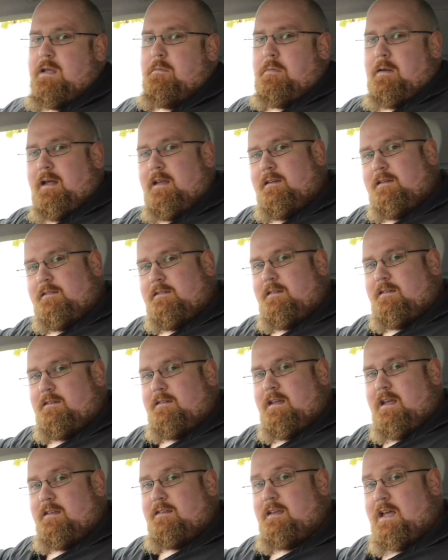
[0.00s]
place to
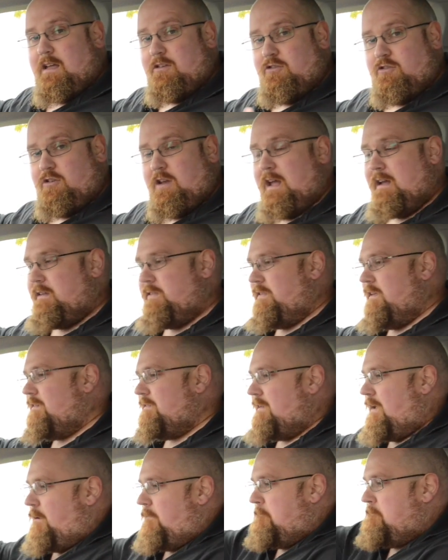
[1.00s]
sit. And check
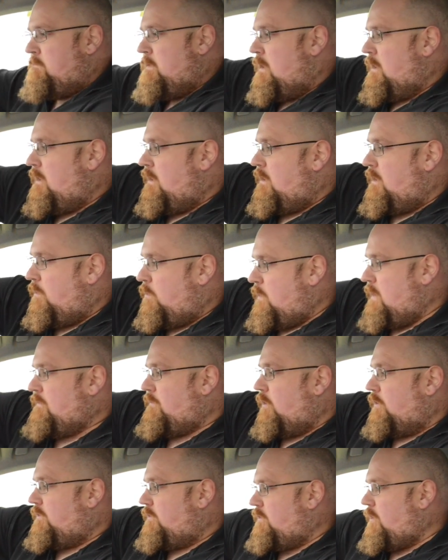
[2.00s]
this out. We've
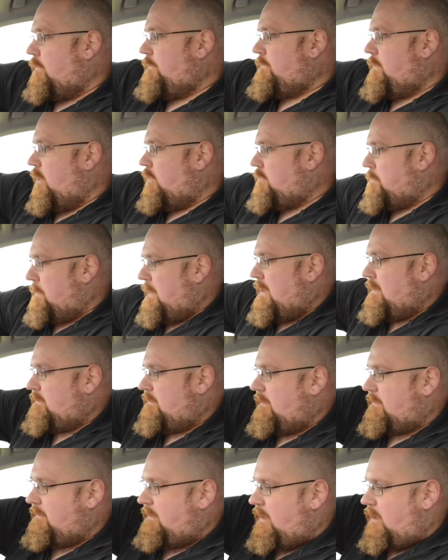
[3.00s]
got soft touch
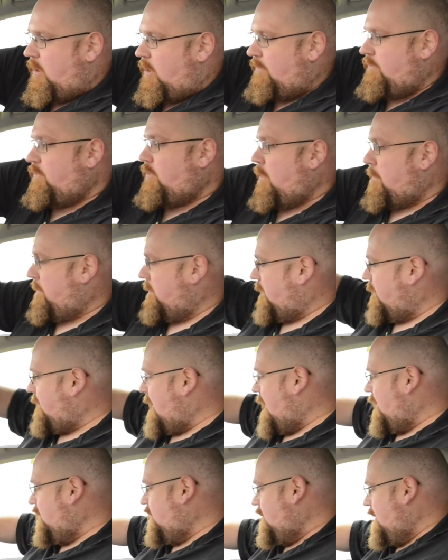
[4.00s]
plastics here on top of the
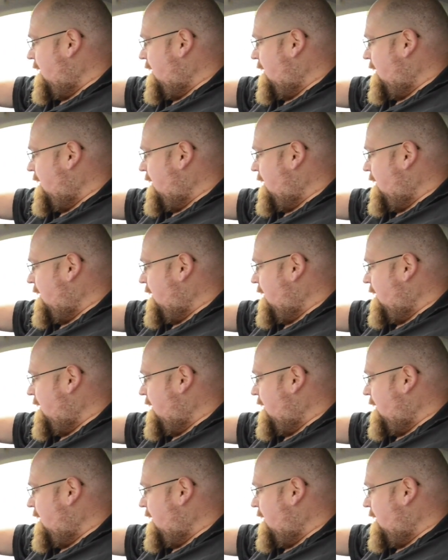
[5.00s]
dash